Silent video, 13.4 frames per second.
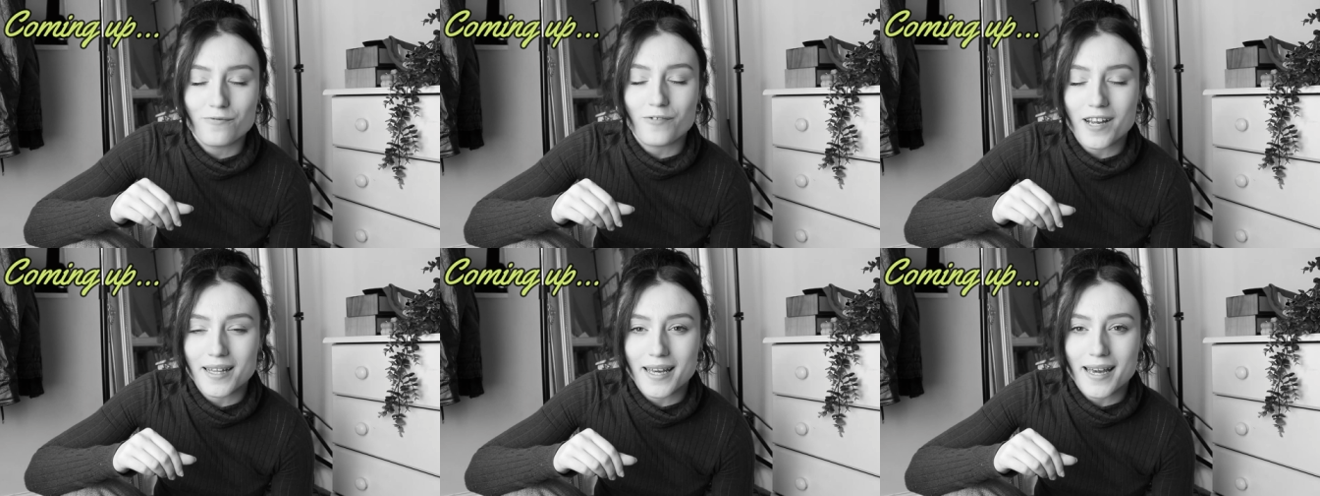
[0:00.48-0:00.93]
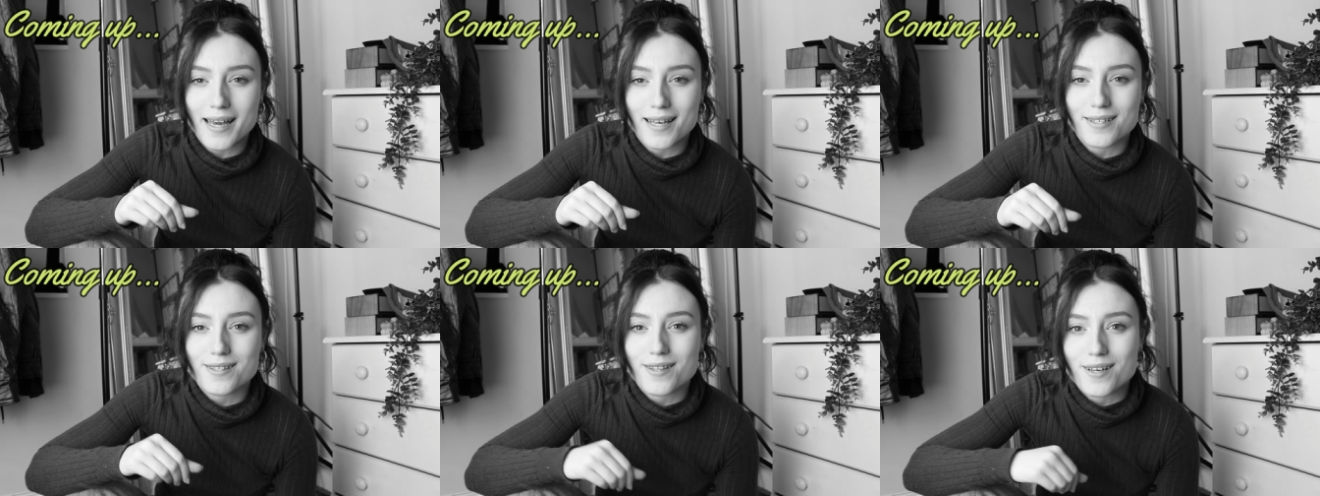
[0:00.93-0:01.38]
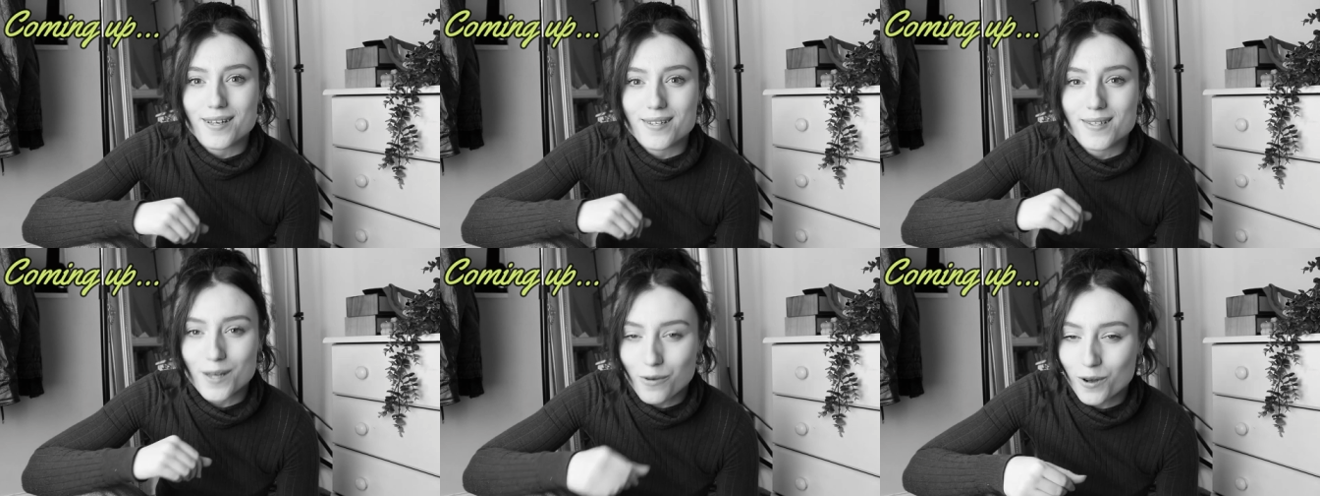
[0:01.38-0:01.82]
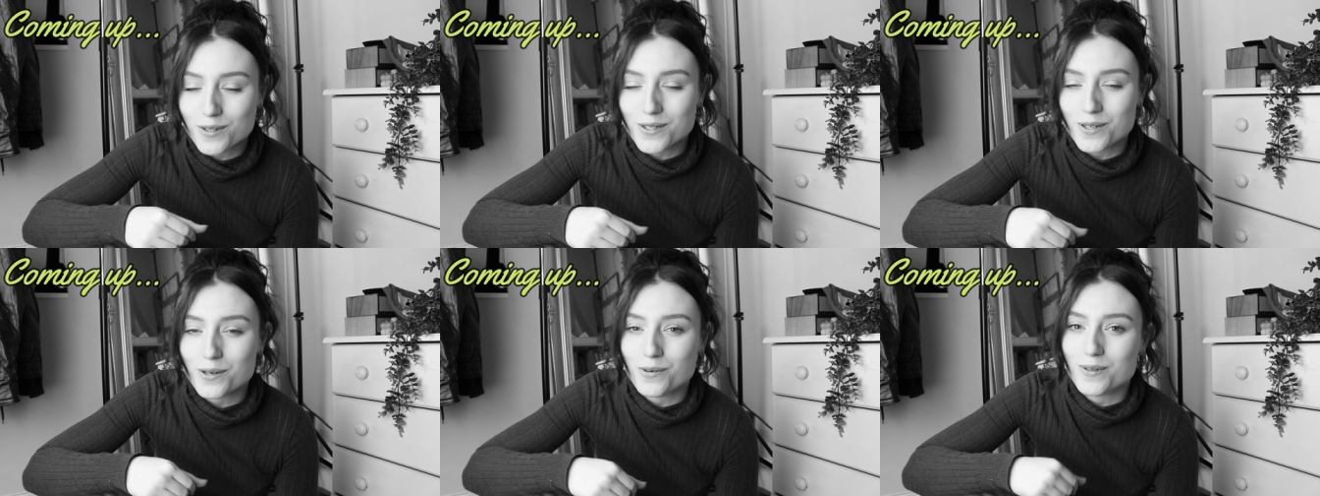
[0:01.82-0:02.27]
really is the secret
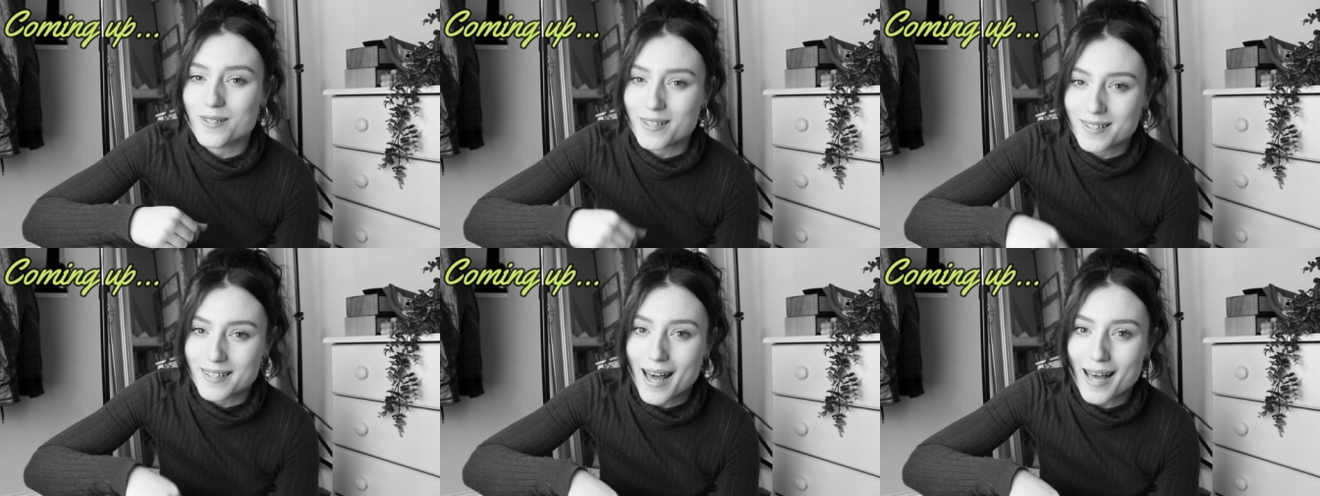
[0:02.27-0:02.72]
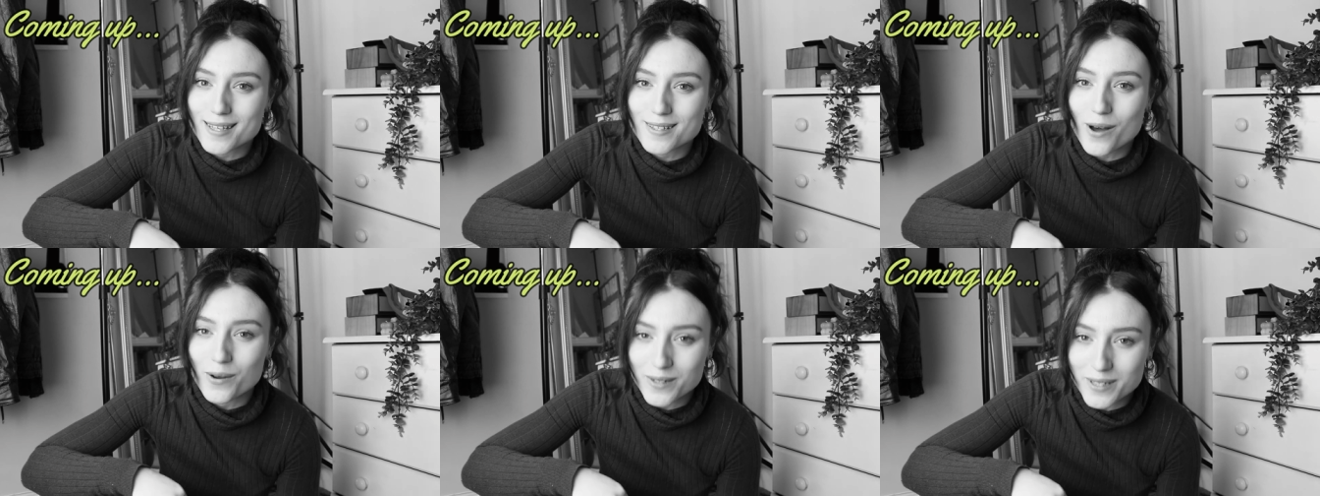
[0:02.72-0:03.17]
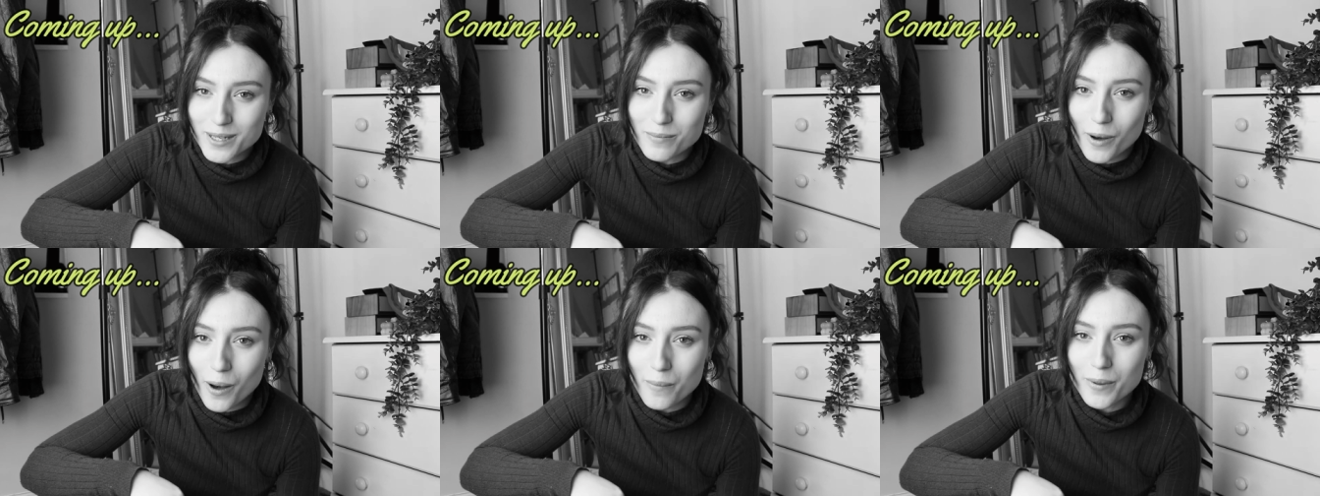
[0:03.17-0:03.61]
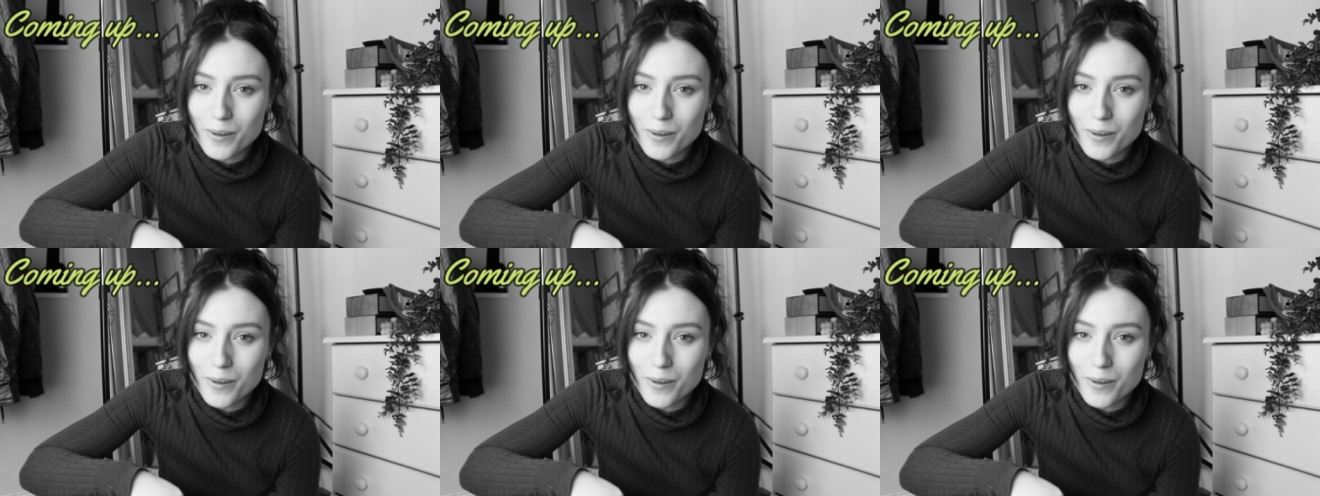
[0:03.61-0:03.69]
to success on Depop.